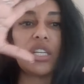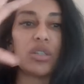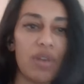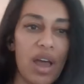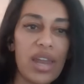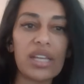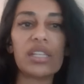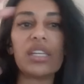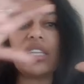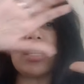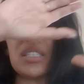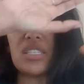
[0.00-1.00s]

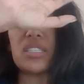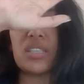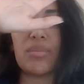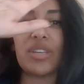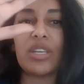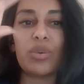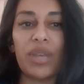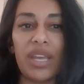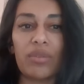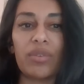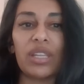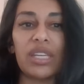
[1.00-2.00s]
chronically. This is something you
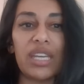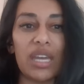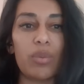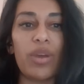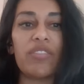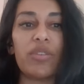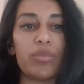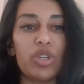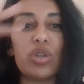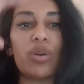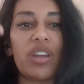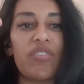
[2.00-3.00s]
can't really get away from.
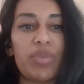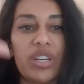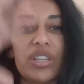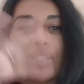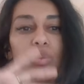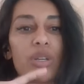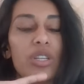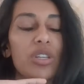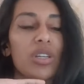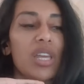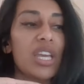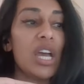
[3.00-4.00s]
You don't have periods where
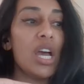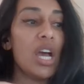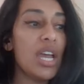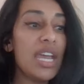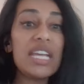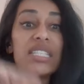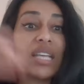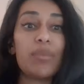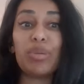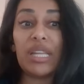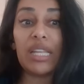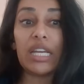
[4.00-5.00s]
you're like, it's
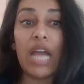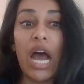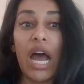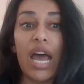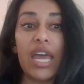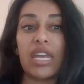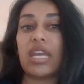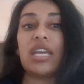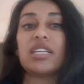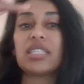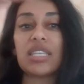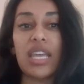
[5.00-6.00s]
completely gone.
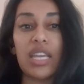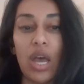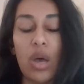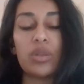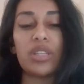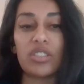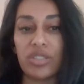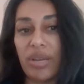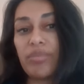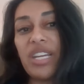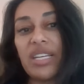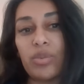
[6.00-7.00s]
It's like, oh, there's
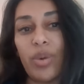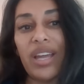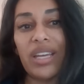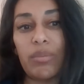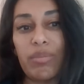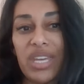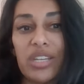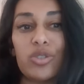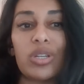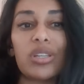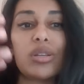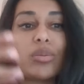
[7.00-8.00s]
some days where I can
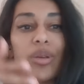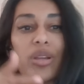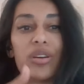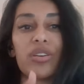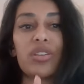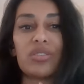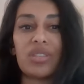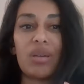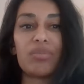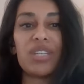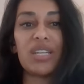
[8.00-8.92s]
manage it a little better. There's some